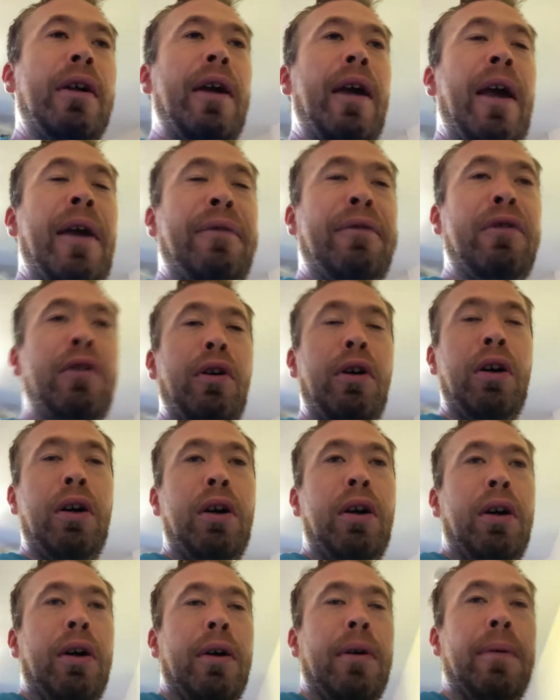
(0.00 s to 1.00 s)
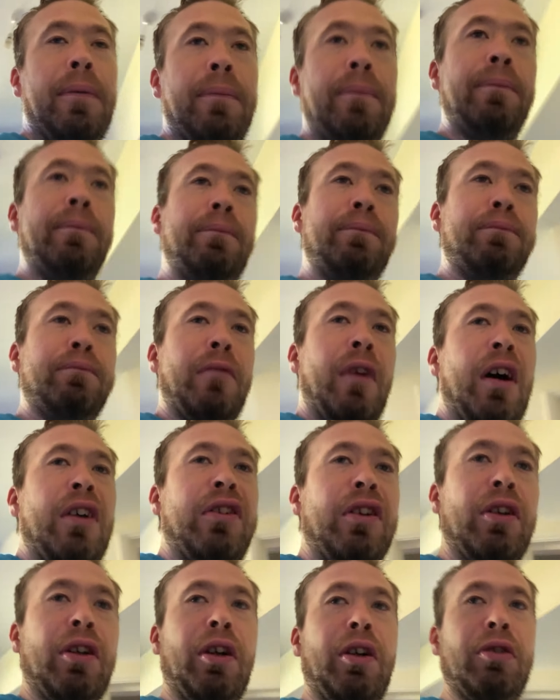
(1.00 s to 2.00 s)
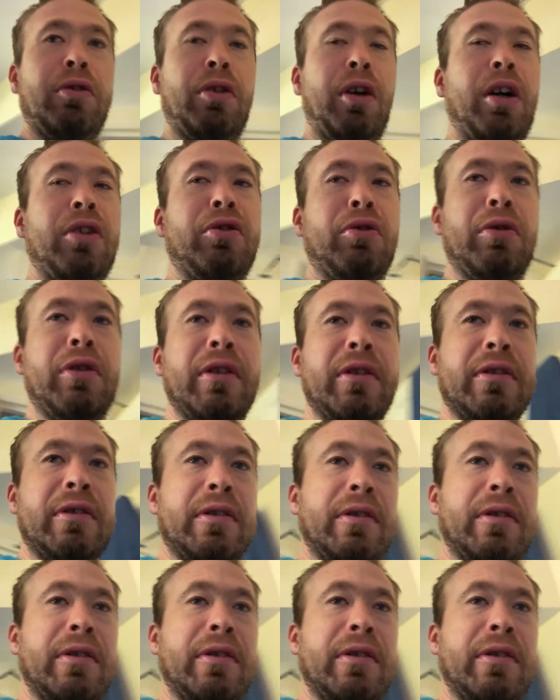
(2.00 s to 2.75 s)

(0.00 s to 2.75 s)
If you're, I don't know, I don't know,